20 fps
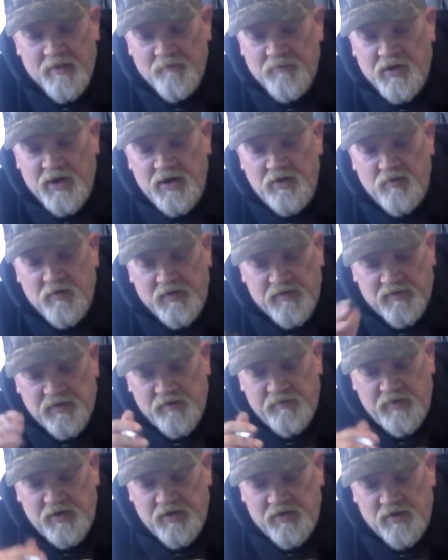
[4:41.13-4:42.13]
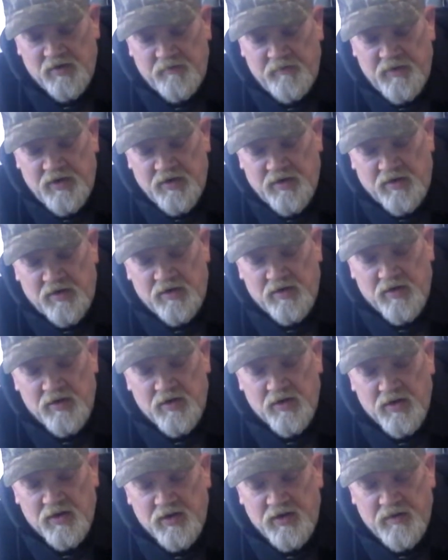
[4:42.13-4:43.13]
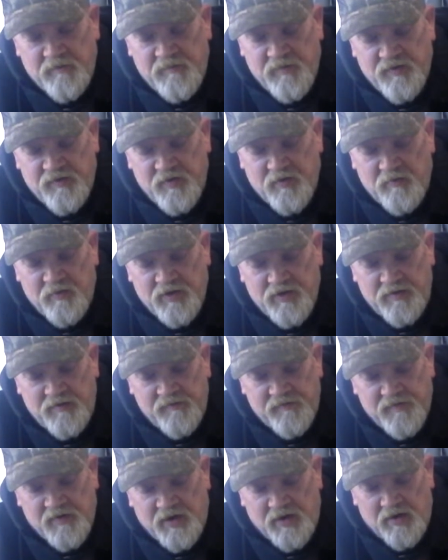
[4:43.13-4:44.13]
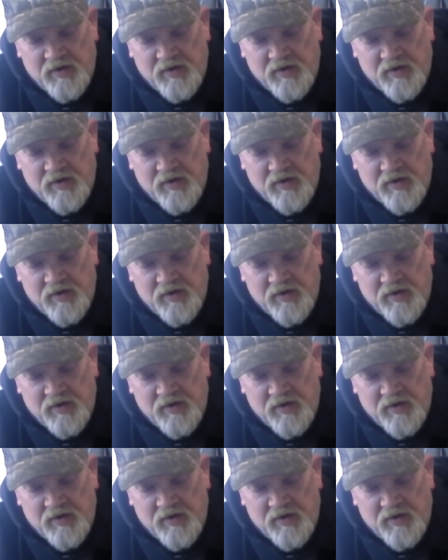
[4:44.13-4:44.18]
But anyways, let me give you some of these